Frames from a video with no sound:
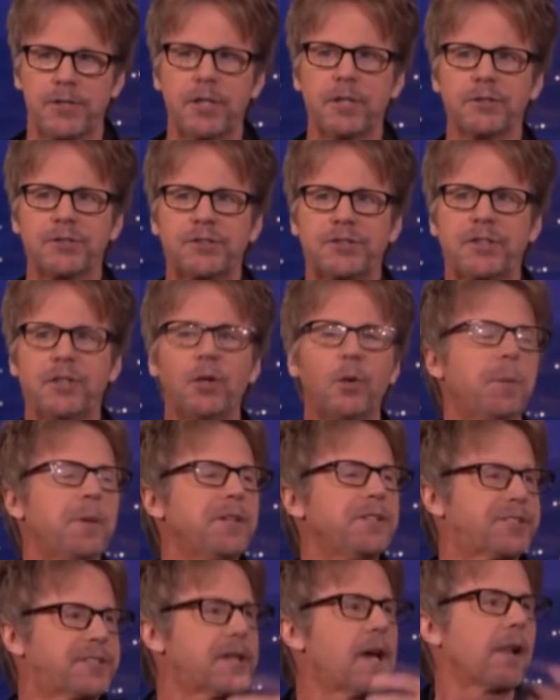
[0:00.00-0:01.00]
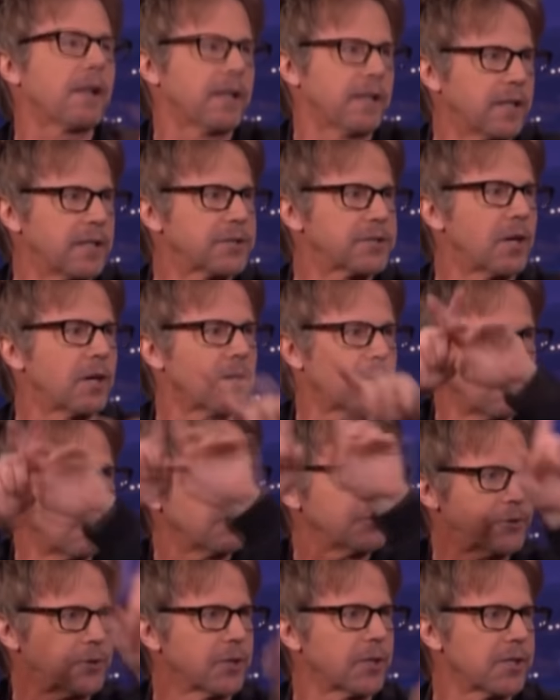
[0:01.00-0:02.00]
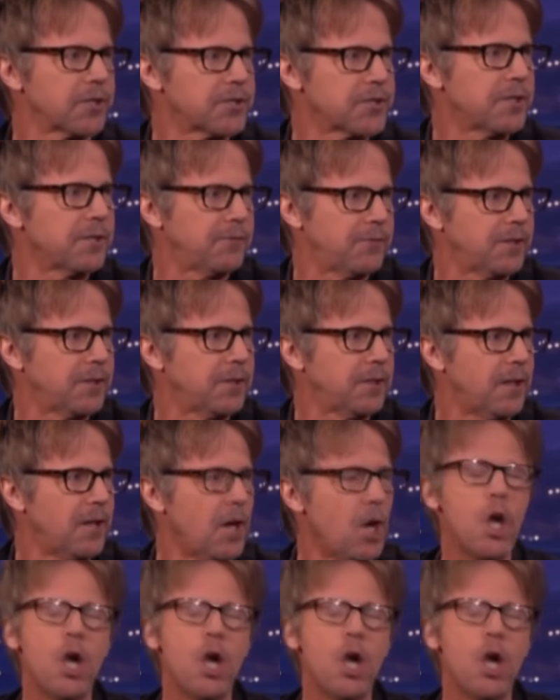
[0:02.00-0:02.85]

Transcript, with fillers: He'll still be selling us on closed circuit TV.